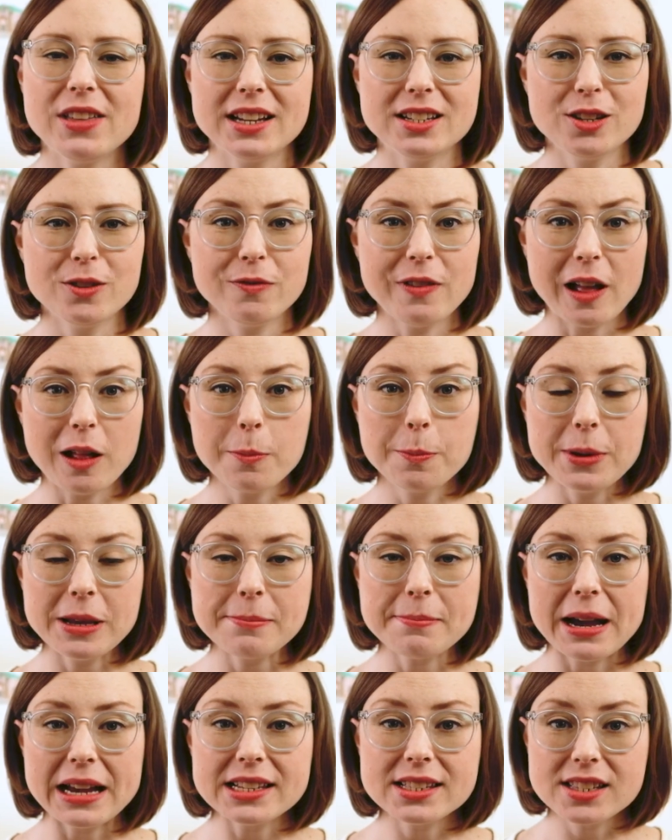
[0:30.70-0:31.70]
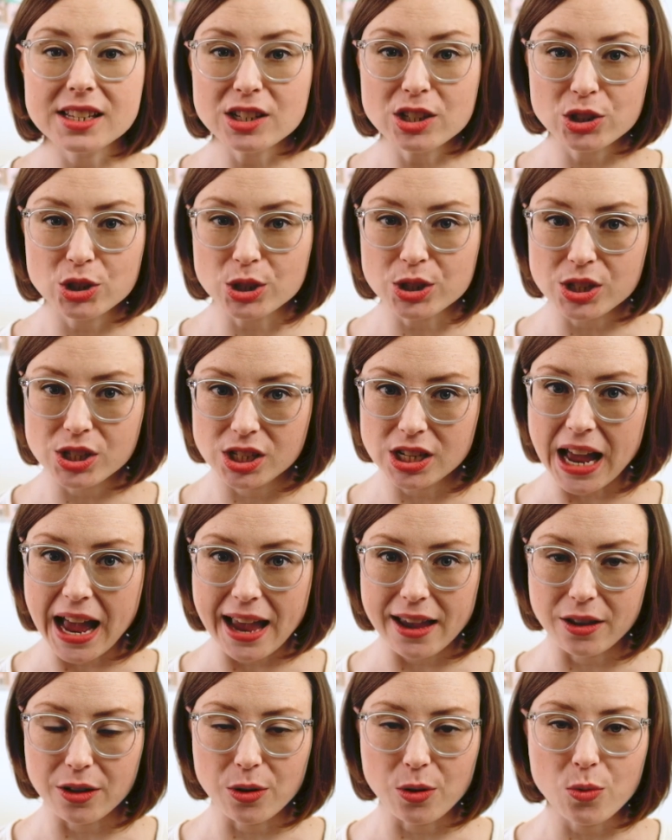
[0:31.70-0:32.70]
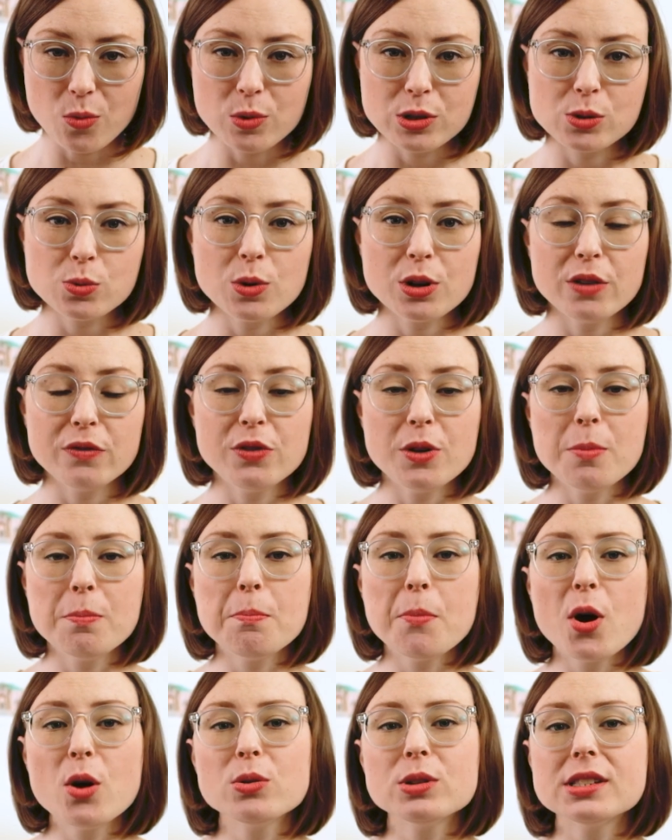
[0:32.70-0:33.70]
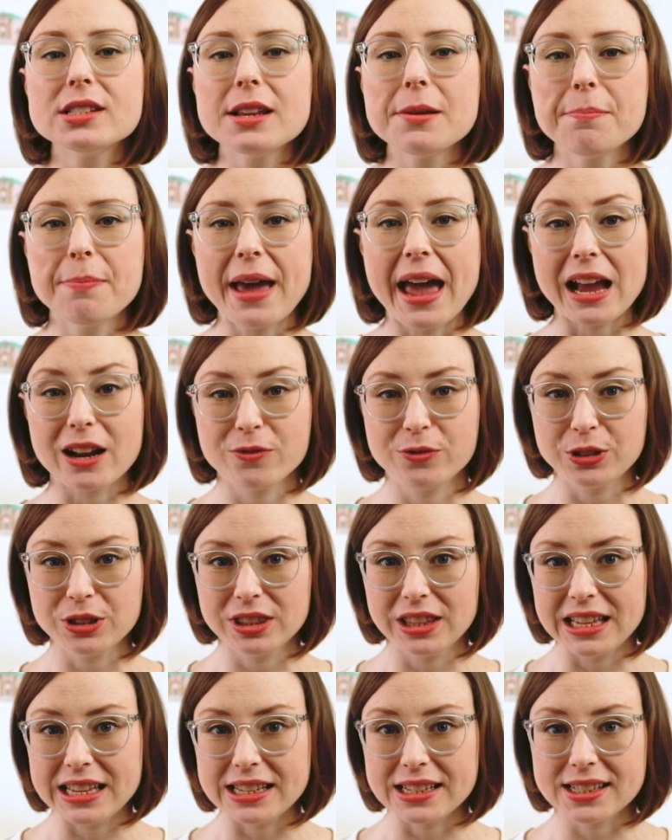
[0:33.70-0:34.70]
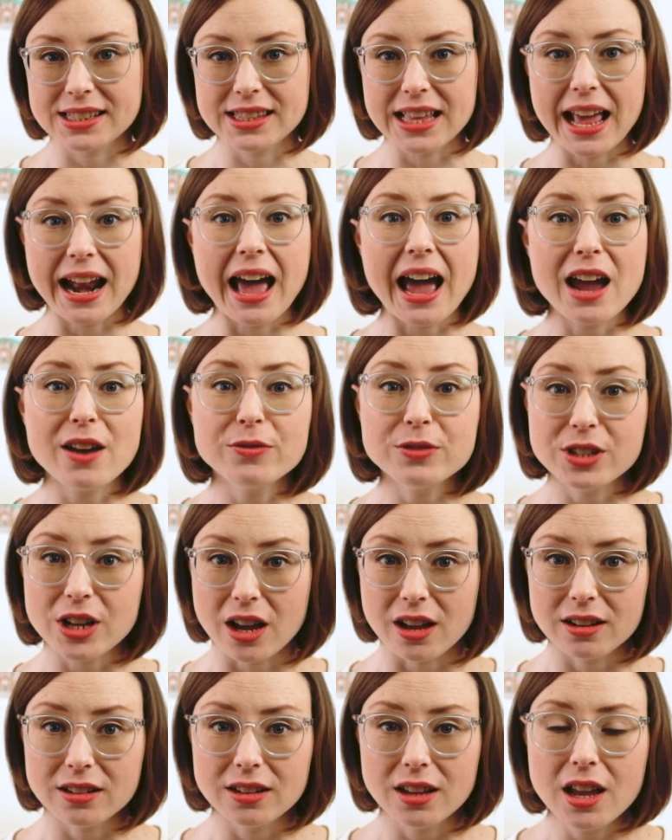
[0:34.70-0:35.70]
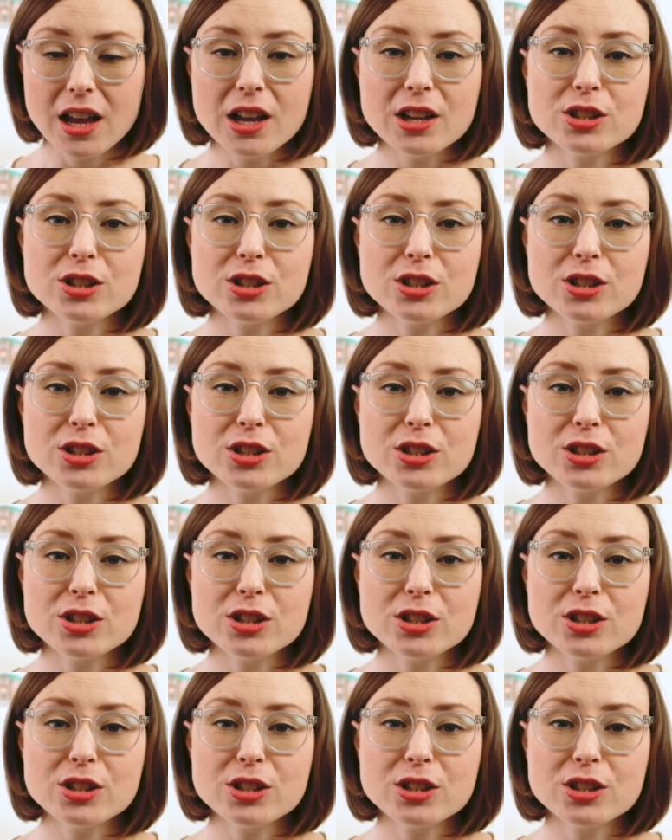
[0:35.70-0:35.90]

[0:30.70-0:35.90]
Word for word: that developing my signature style was one of the most impactful things that I've done